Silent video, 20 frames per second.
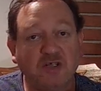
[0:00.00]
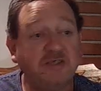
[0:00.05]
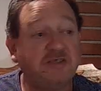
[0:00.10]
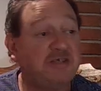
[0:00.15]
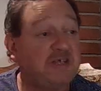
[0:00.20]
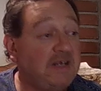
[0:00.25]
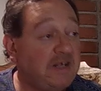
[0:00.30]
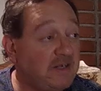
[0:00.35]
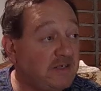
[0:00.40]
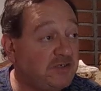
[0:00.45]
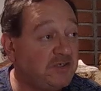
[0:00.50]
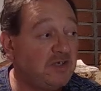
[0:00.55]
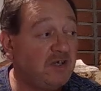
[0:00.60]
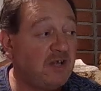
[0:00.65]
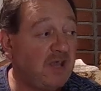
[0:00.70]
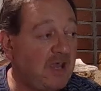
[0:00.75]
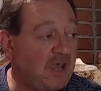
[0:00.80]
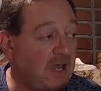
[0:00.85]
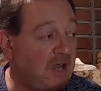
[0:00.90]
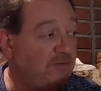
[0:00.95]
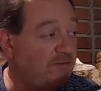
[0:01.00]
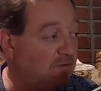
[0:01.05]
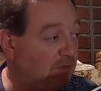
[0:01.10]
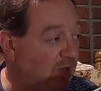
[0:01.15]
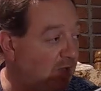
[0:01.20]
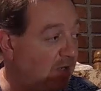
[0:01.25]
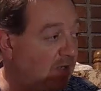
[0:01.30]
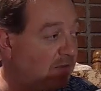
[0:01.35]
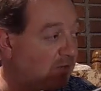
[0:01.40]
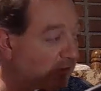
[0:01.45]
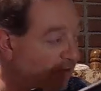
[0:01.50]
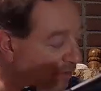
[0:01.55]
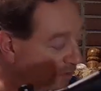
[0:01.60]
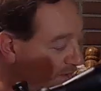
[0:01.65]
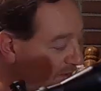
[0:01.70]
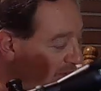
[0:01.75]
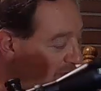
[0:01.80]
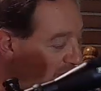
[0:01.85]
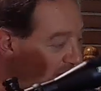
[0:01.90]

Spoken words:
It's an inch and a half longer.